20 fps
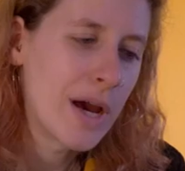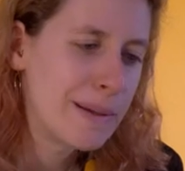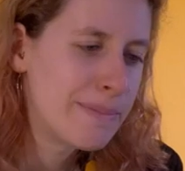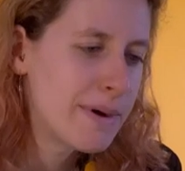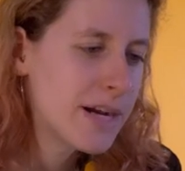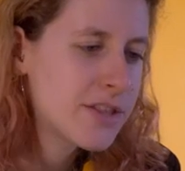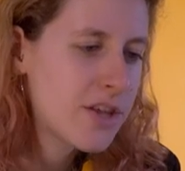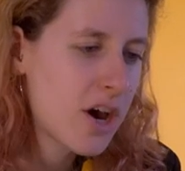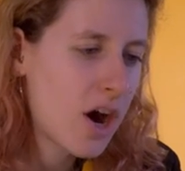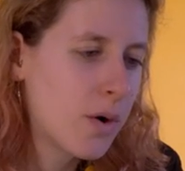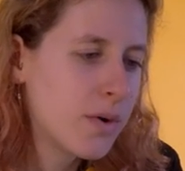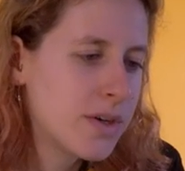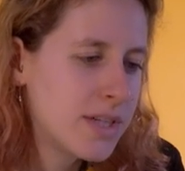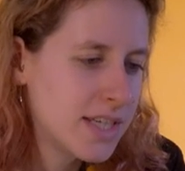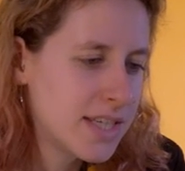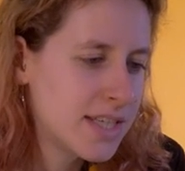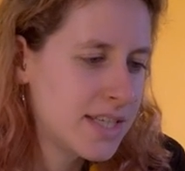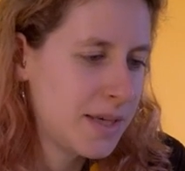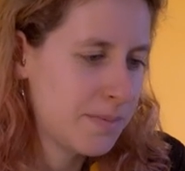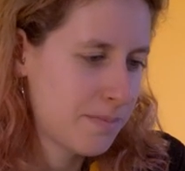What about the
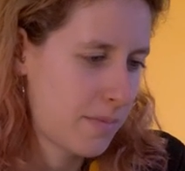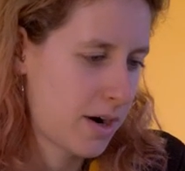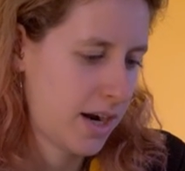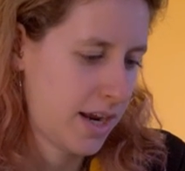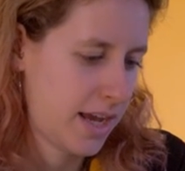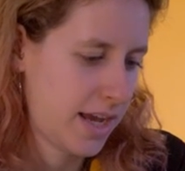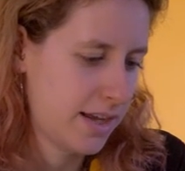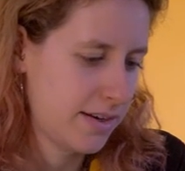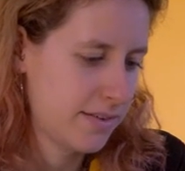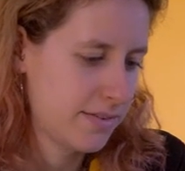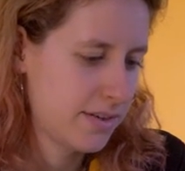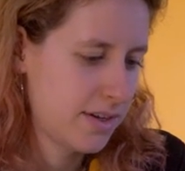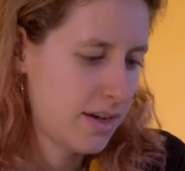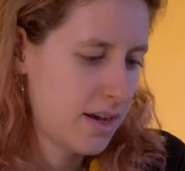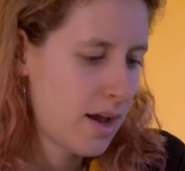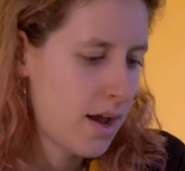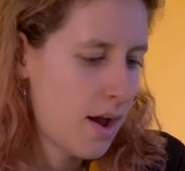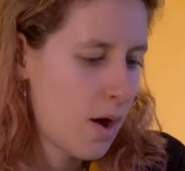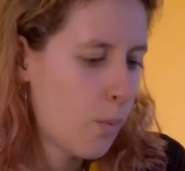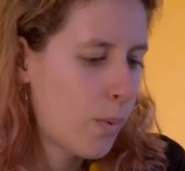OTC market?
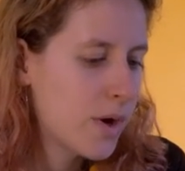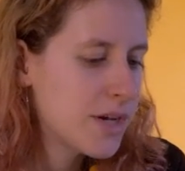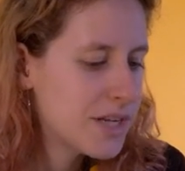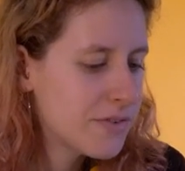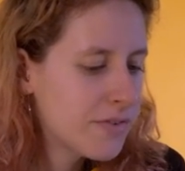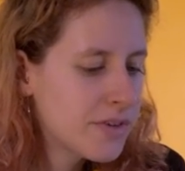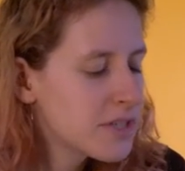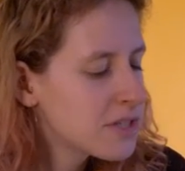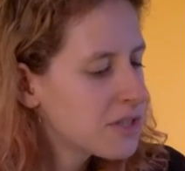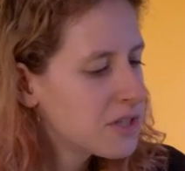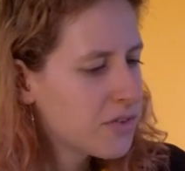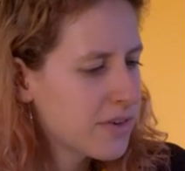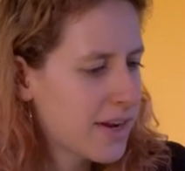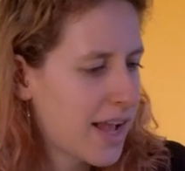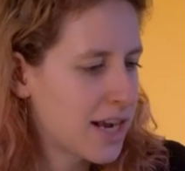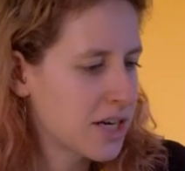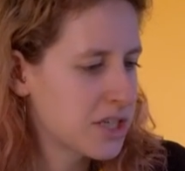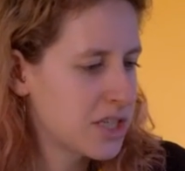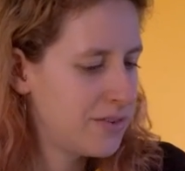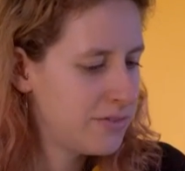What difference in the
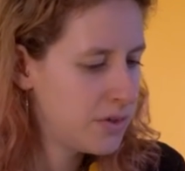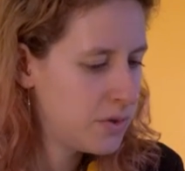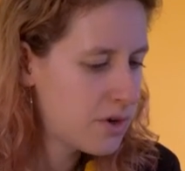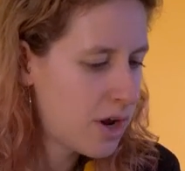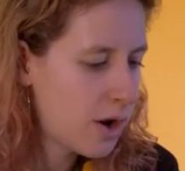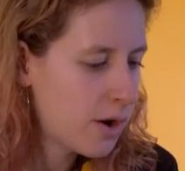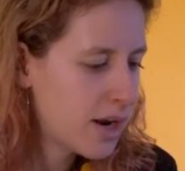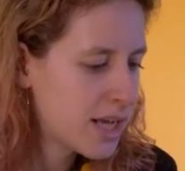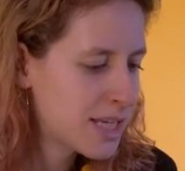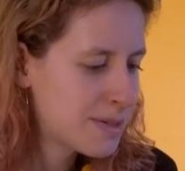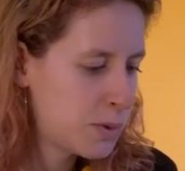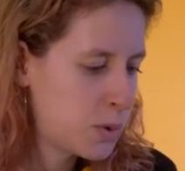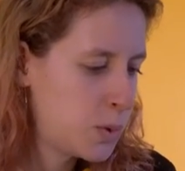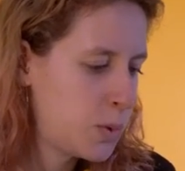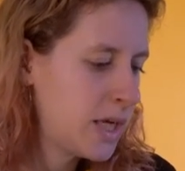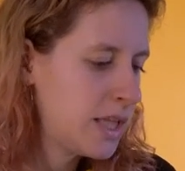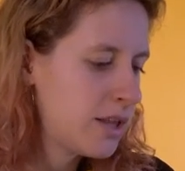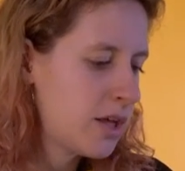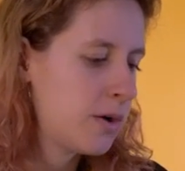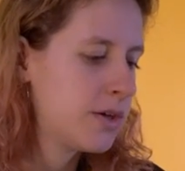reaction have you noticed
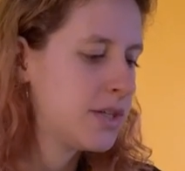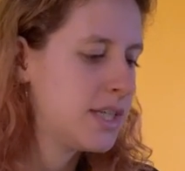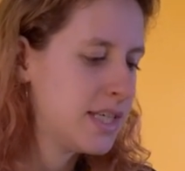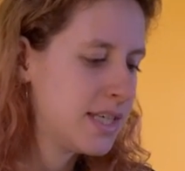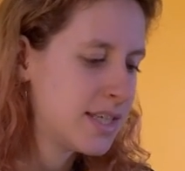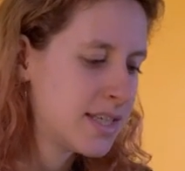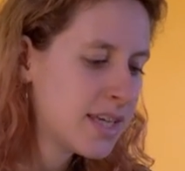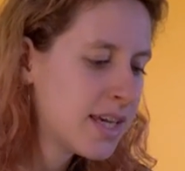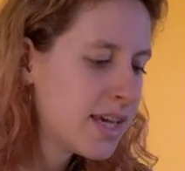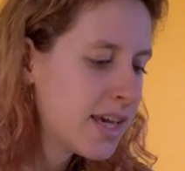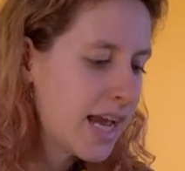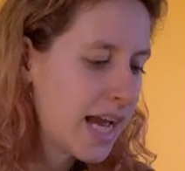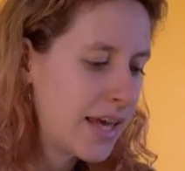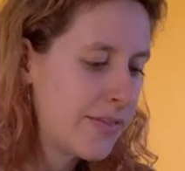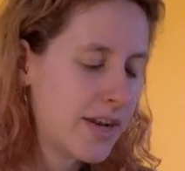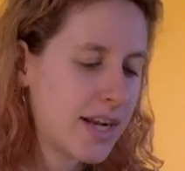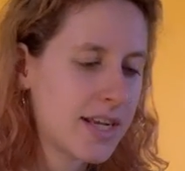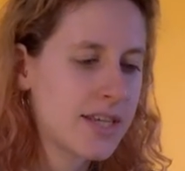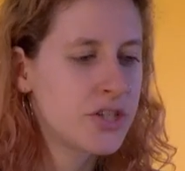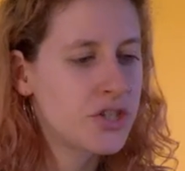between the OTC
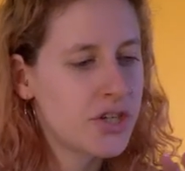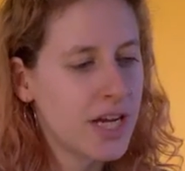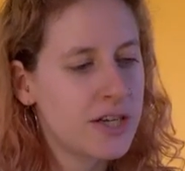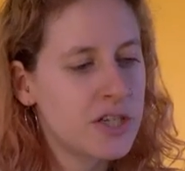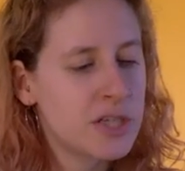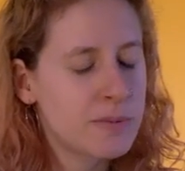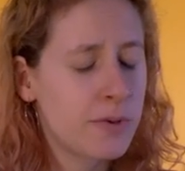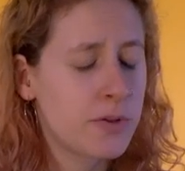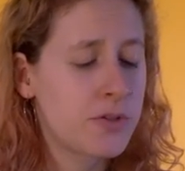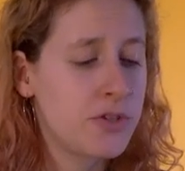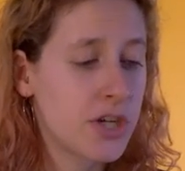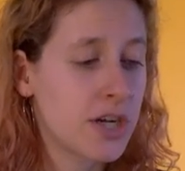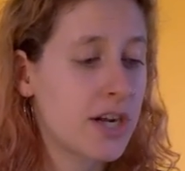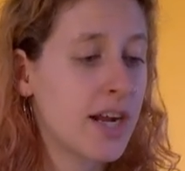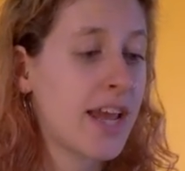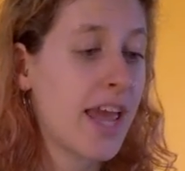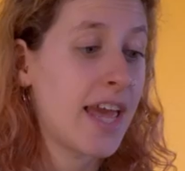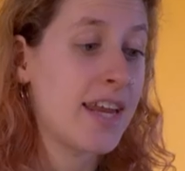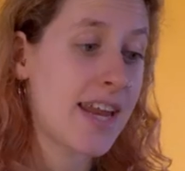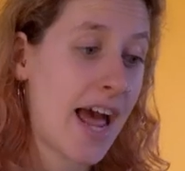and then exchanges both
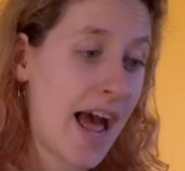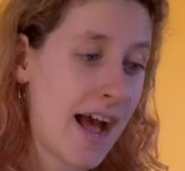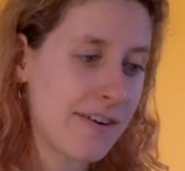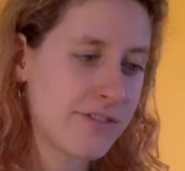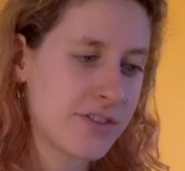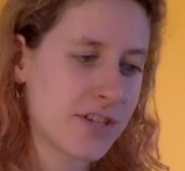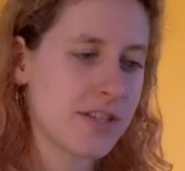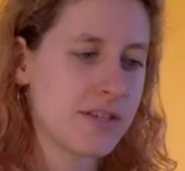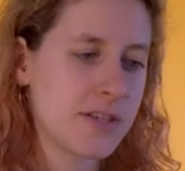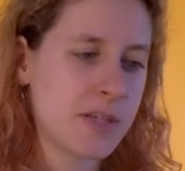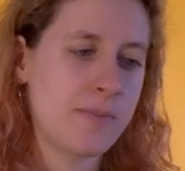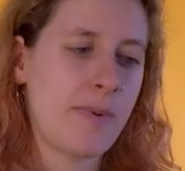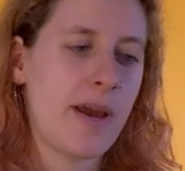during and after the